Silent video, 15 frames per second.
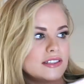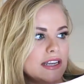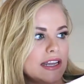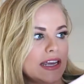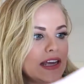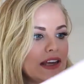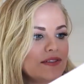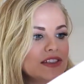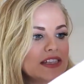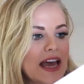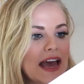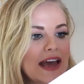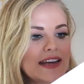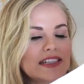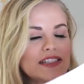sleeves
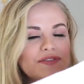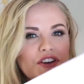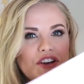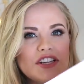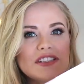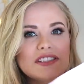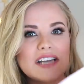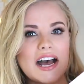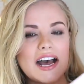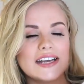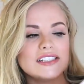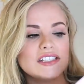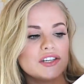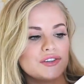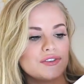and it's very
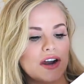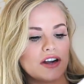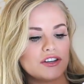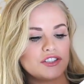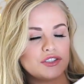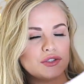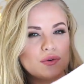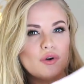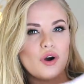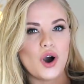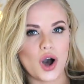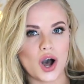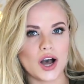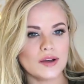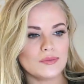tight around your
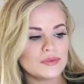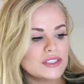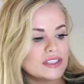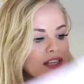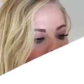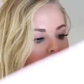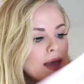arms,